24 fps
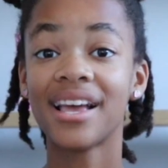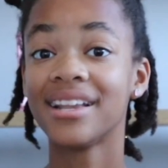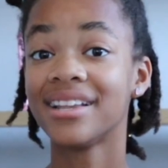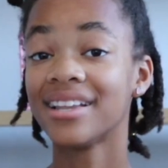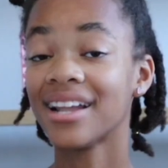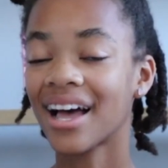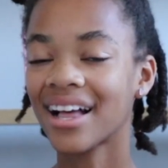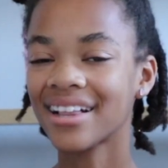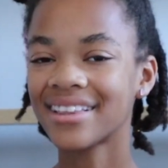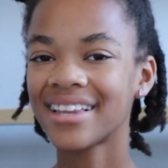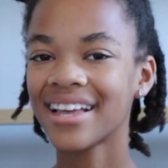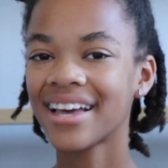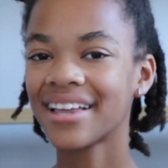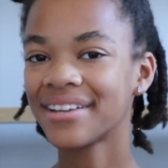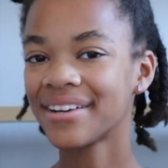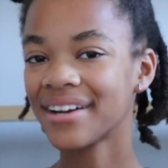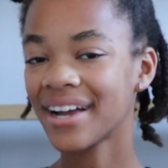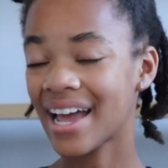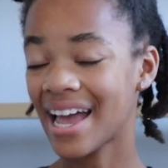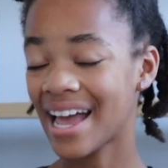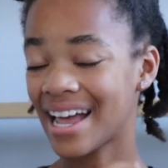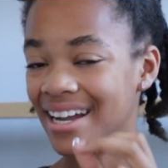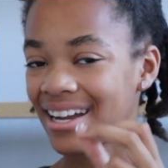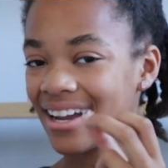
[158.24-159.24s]
Knot the other
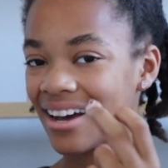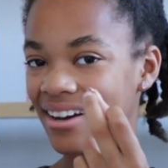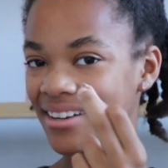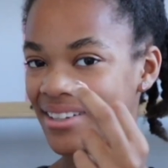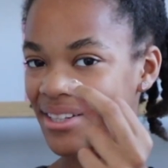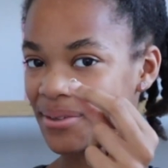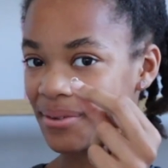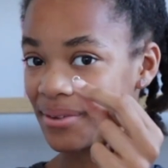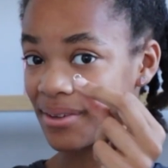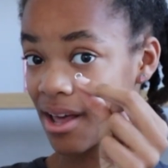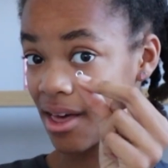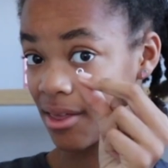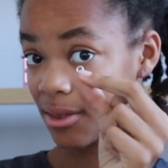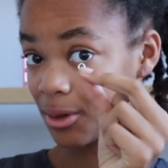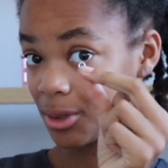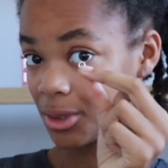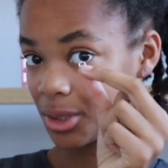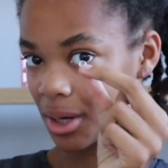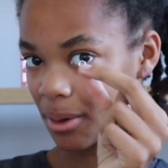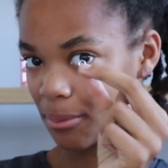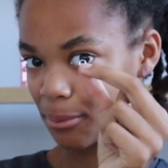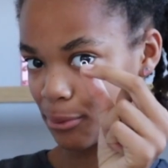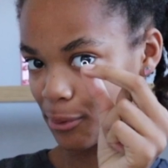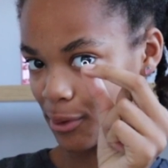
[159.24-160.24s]
end onto another
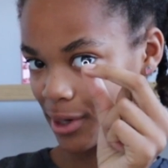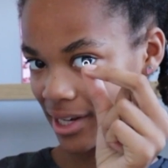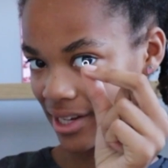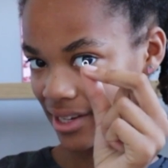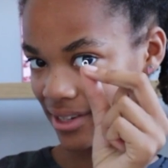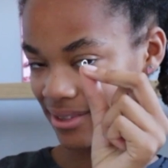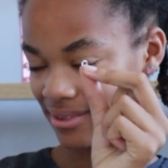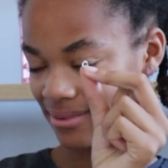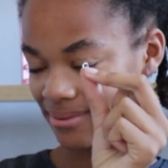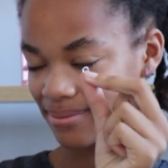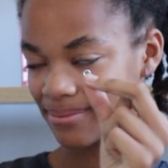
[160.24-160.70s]
jump ring.